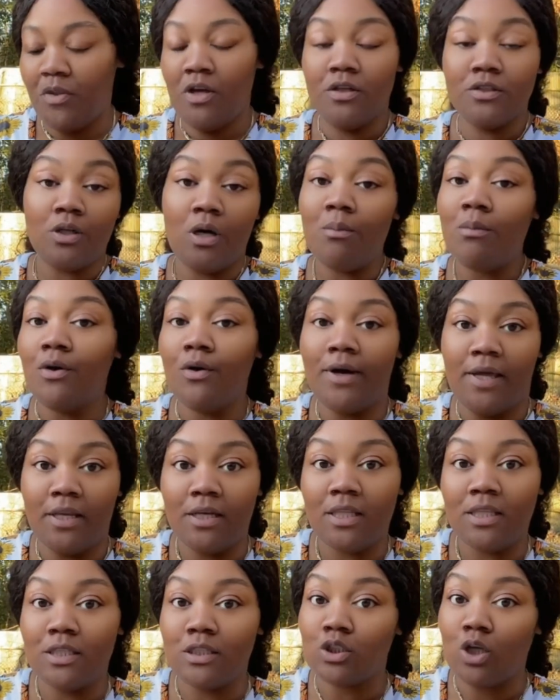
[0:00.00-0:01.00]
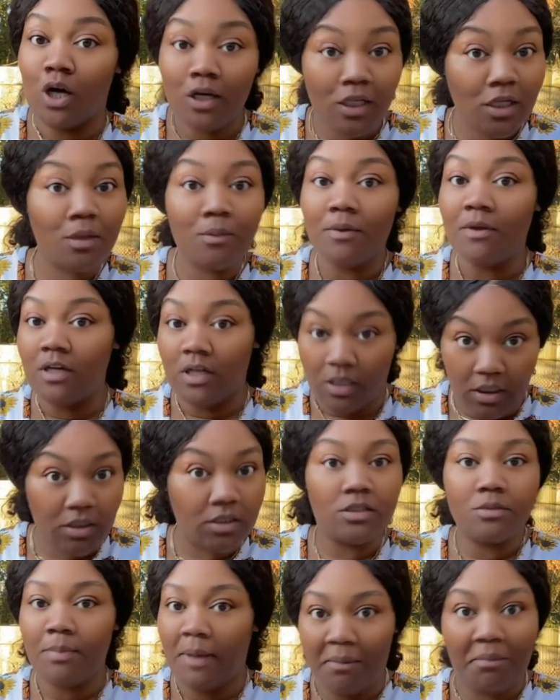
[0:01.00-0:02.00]
So I'm gonna go ahead and get these started because,
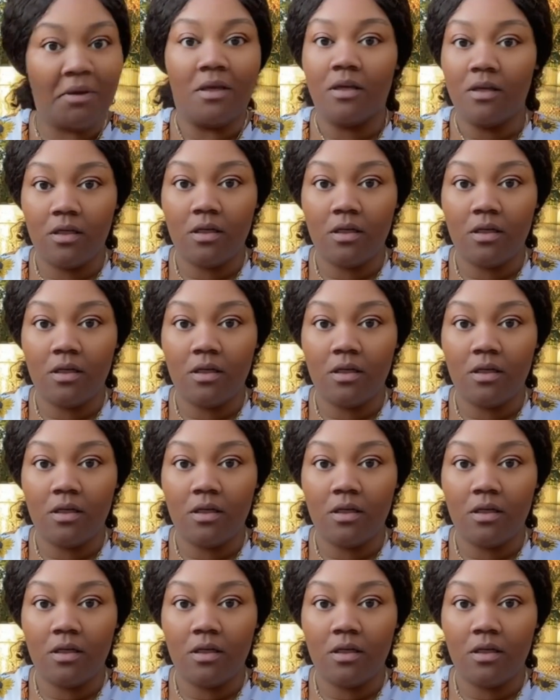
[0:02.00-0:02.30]
baby,